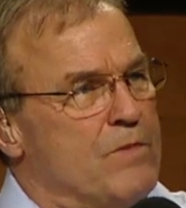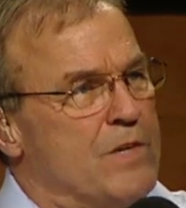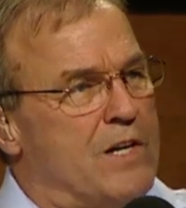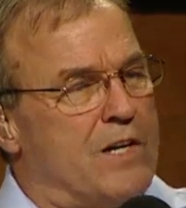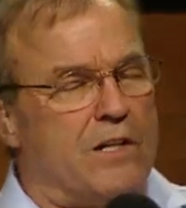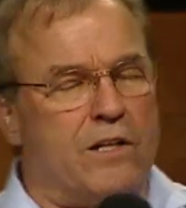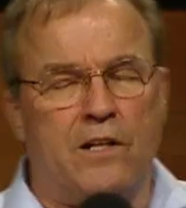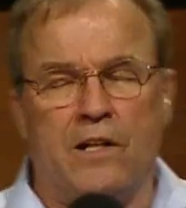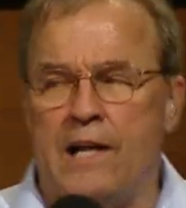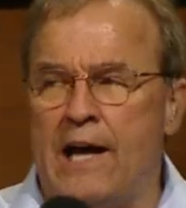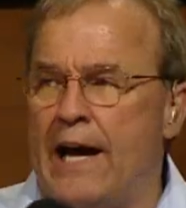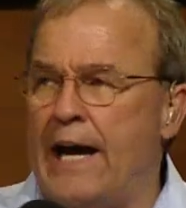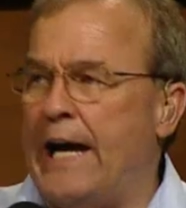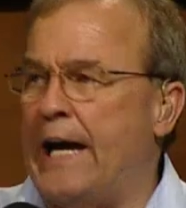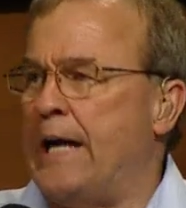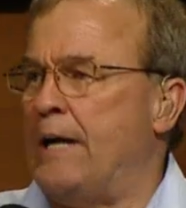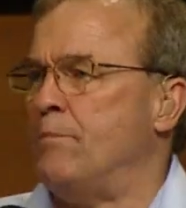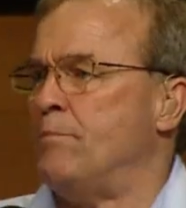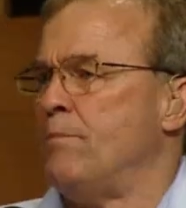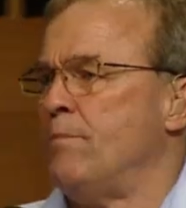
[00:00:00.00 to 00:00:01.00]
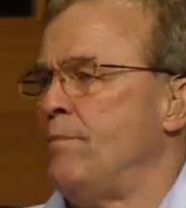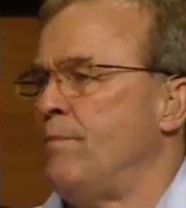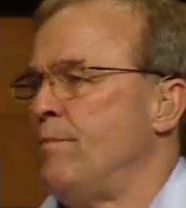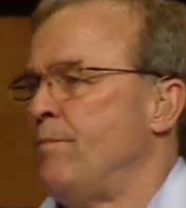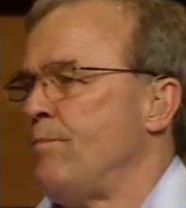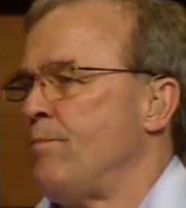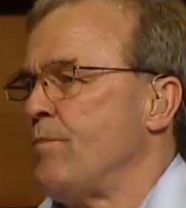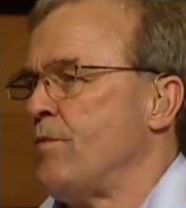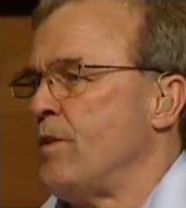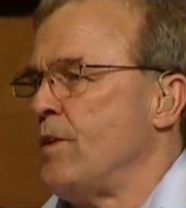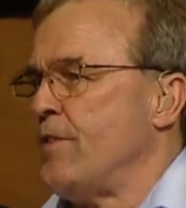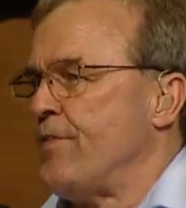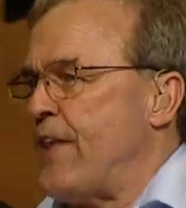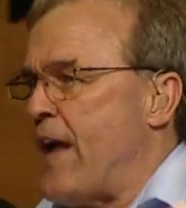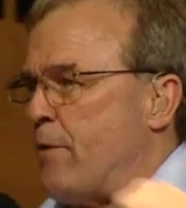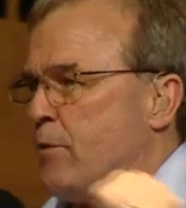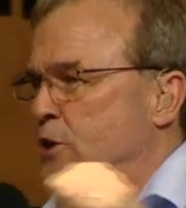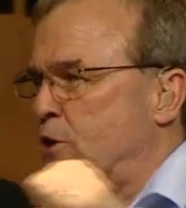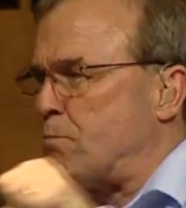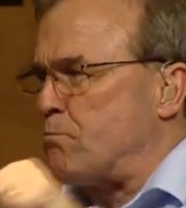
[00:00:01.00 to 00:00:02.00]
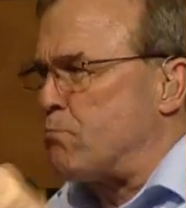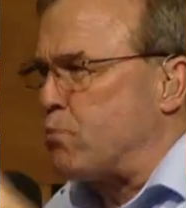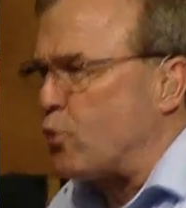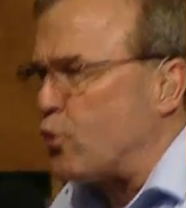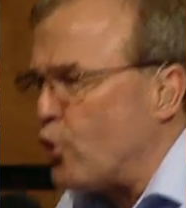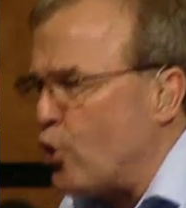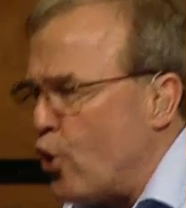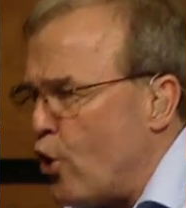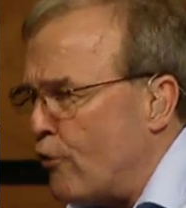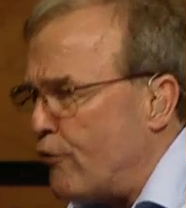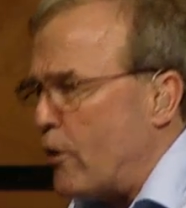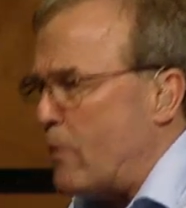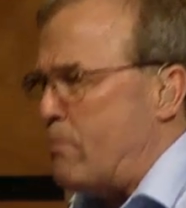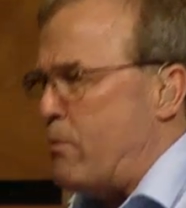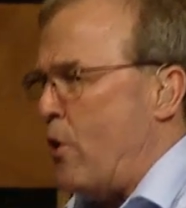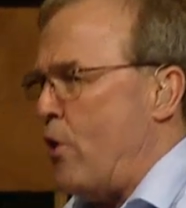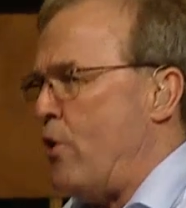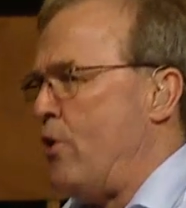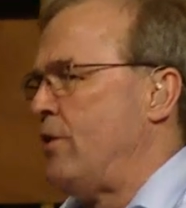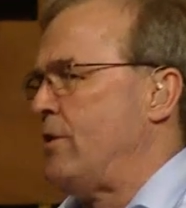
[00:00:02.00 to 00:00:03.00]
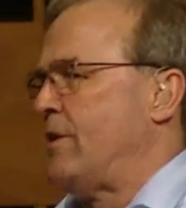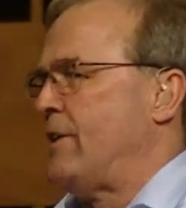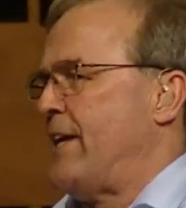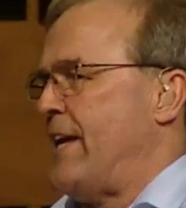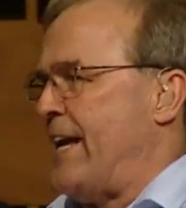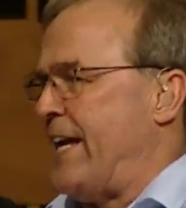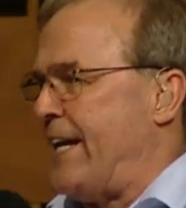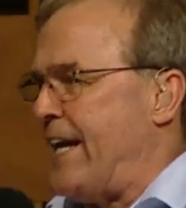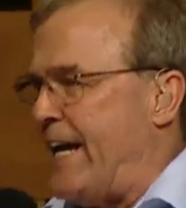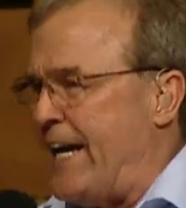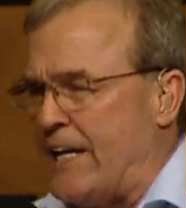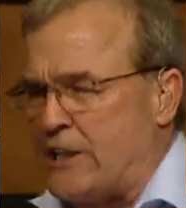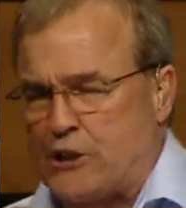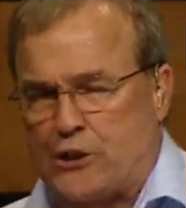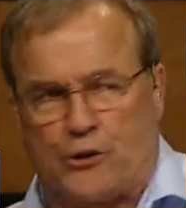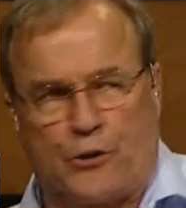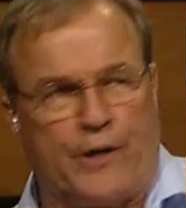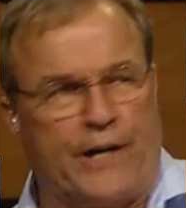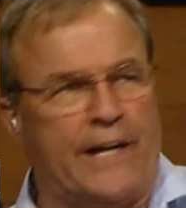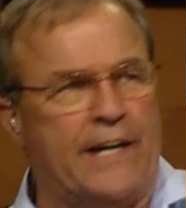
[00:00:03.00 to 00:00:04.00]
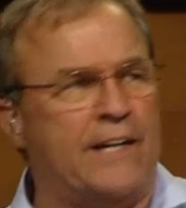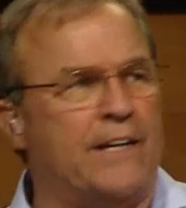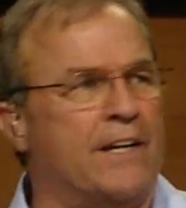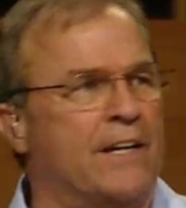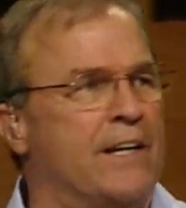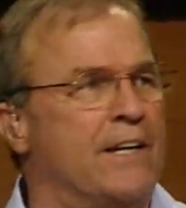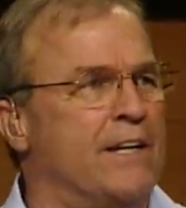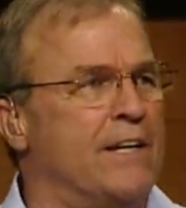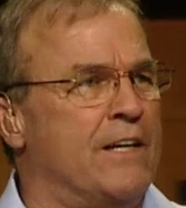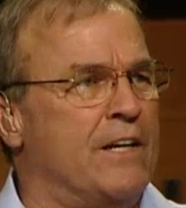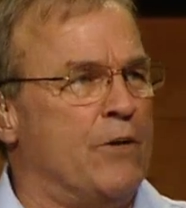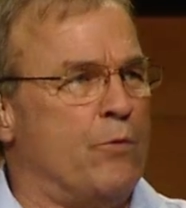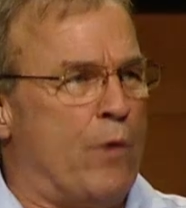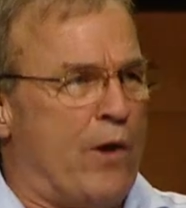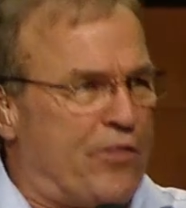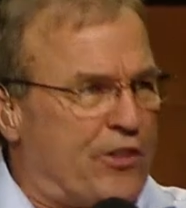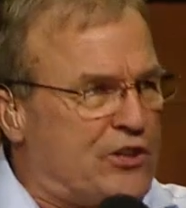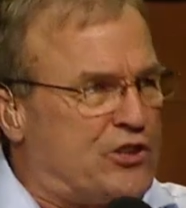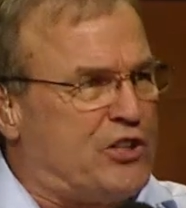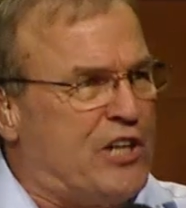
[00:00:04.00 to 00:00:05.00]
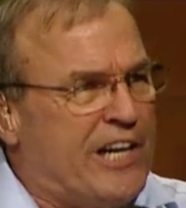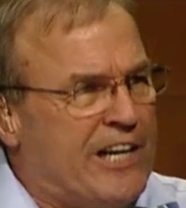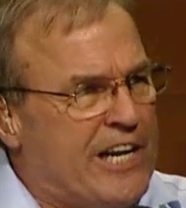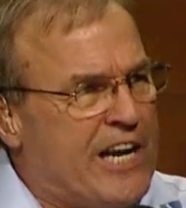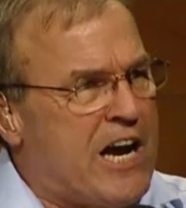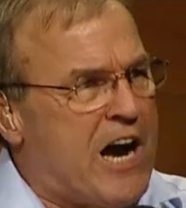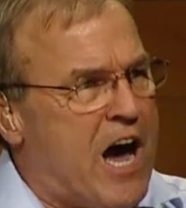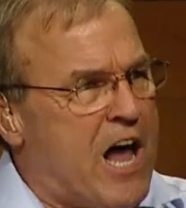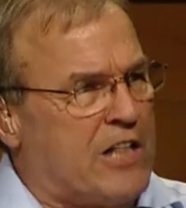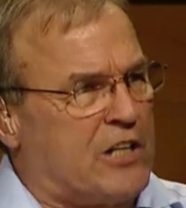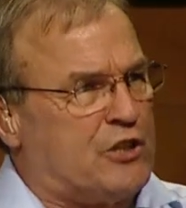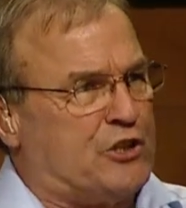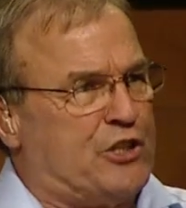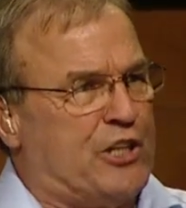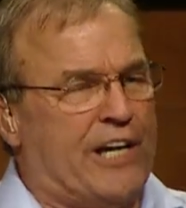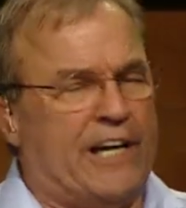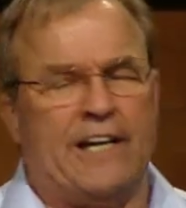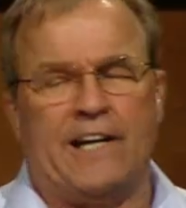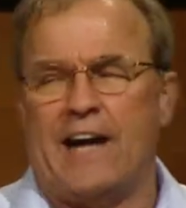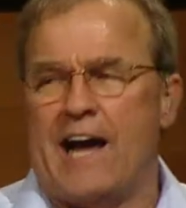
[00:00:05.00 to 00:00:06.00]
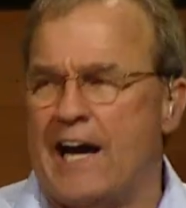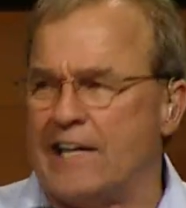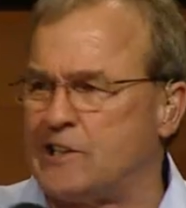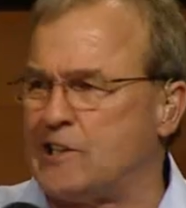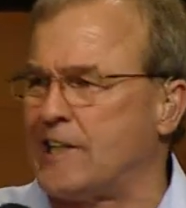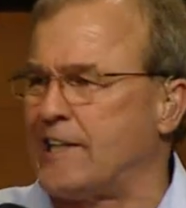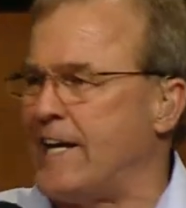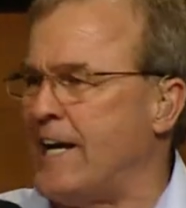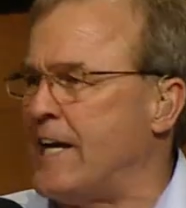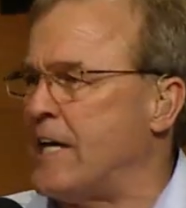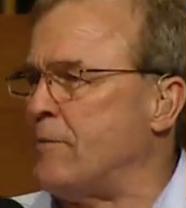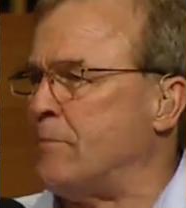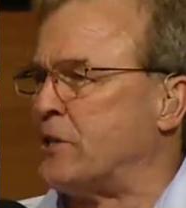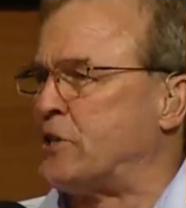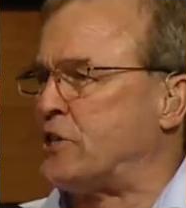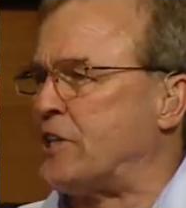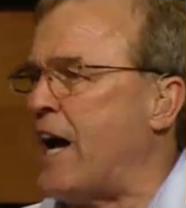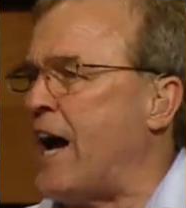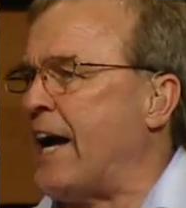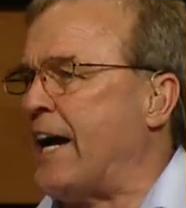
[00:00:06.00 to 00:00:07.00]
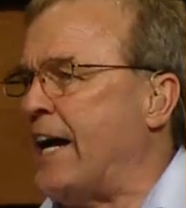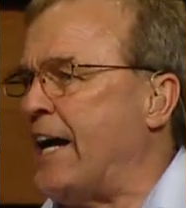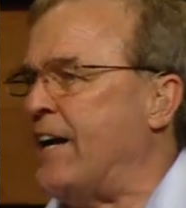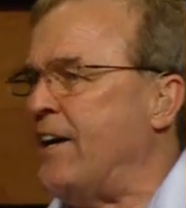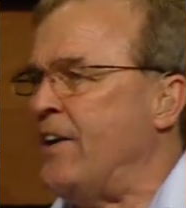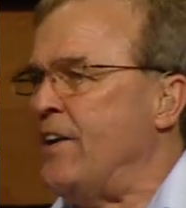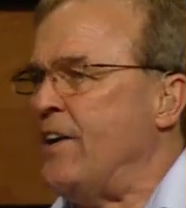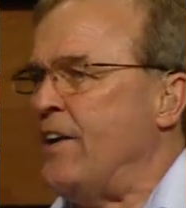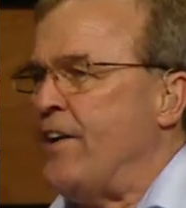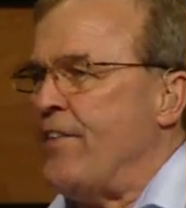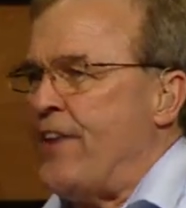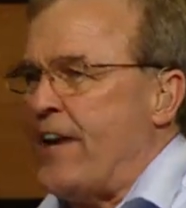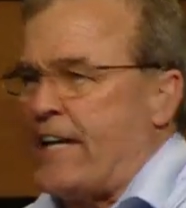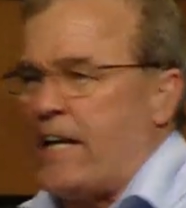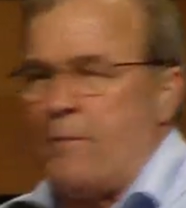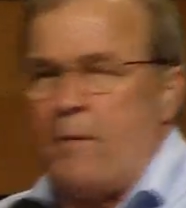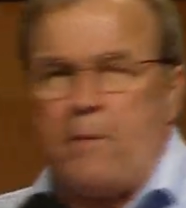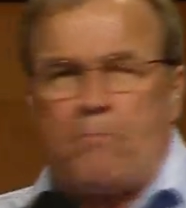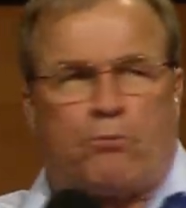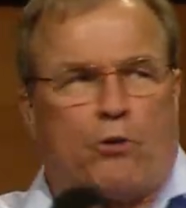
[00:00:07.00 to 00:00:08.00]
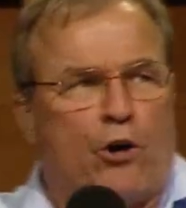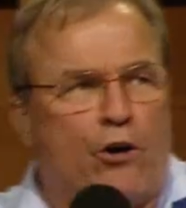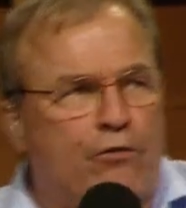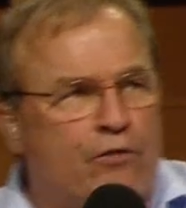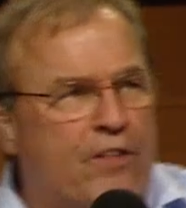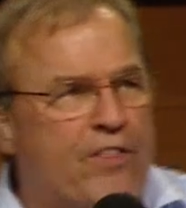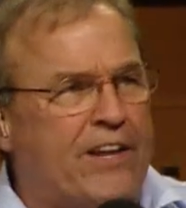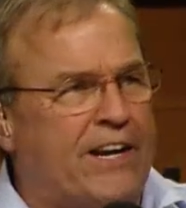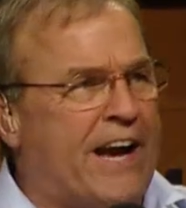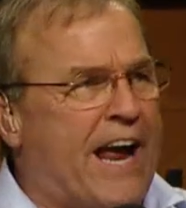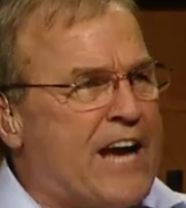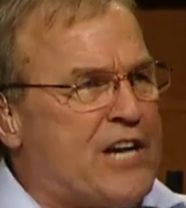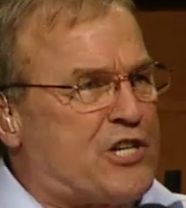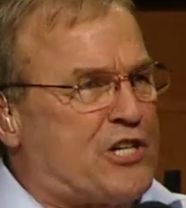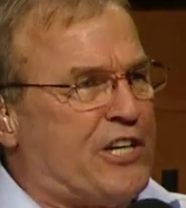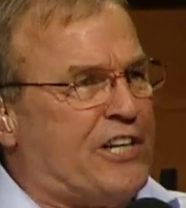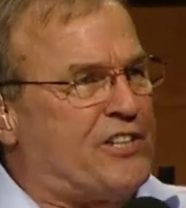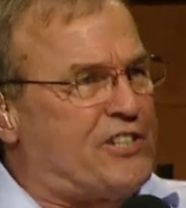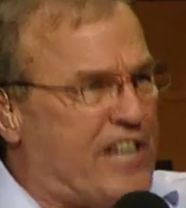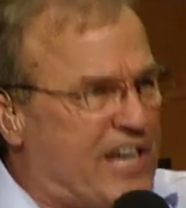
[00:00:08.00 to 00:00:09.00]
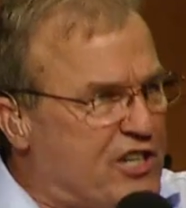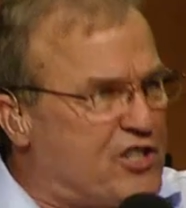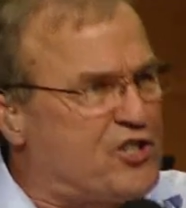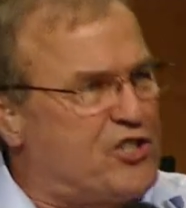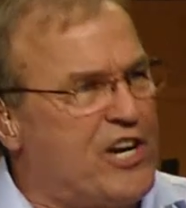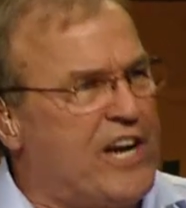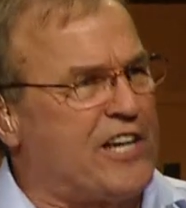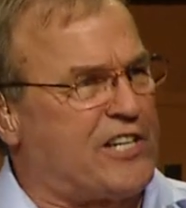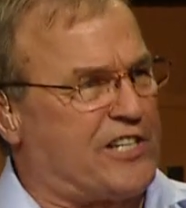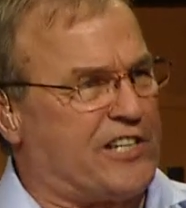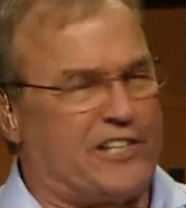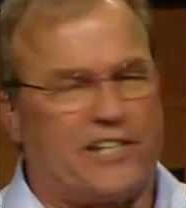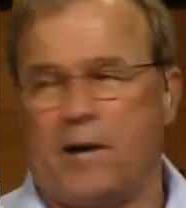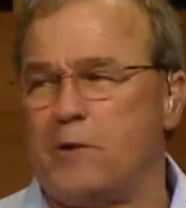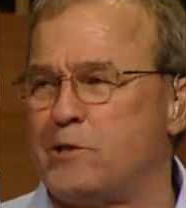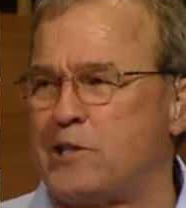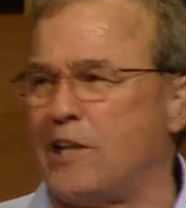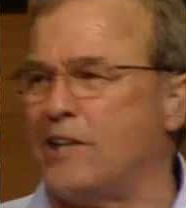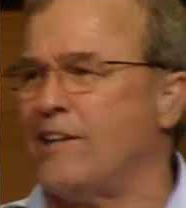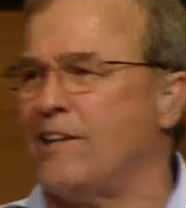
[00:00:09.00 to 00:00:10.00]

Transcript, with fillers: claim that was provable in history with a genealogy as the king of Messiah that could be proved to the nations is Jesus. He was the